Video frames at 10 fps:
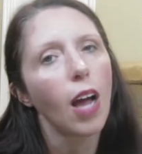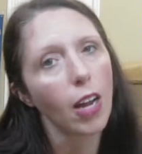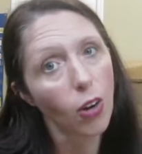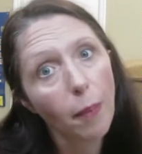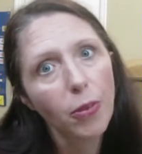
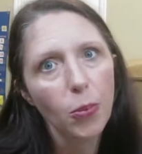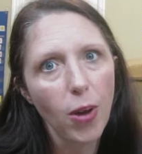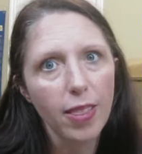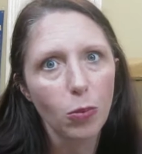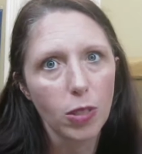the
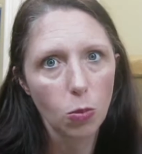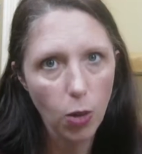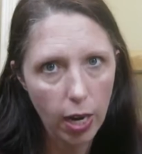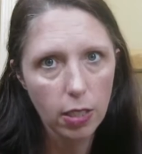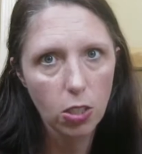one that was
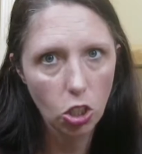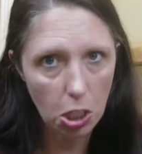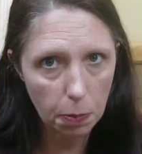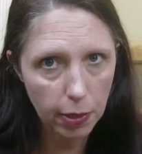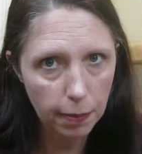priced
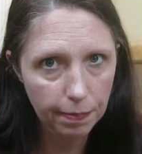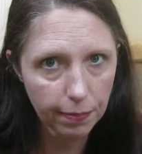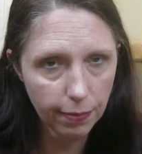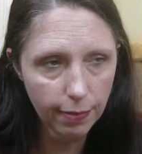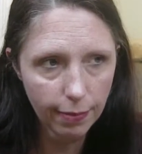cheaper
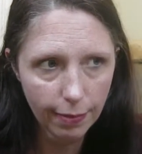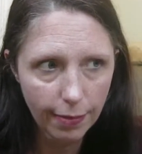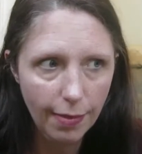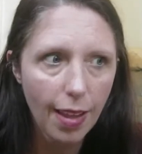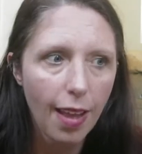
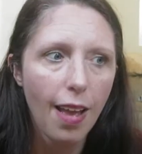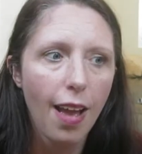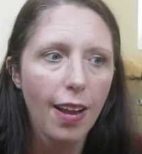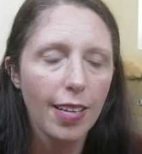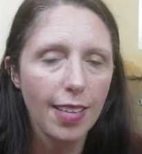
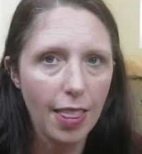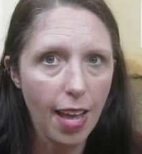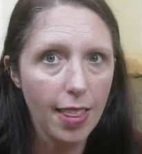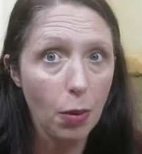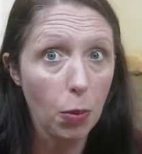because I
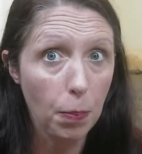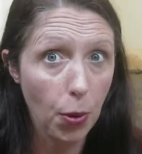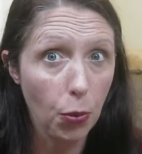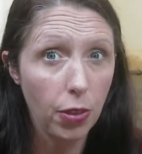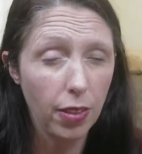thought they were
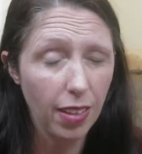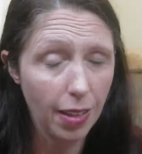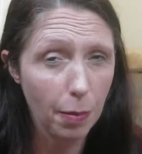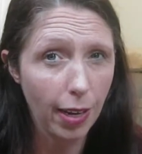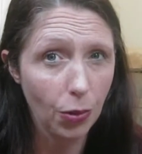both the
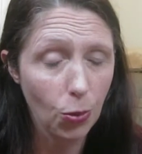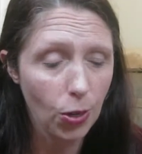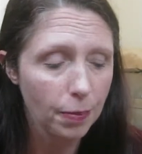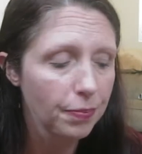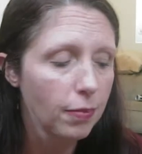Lemonade War.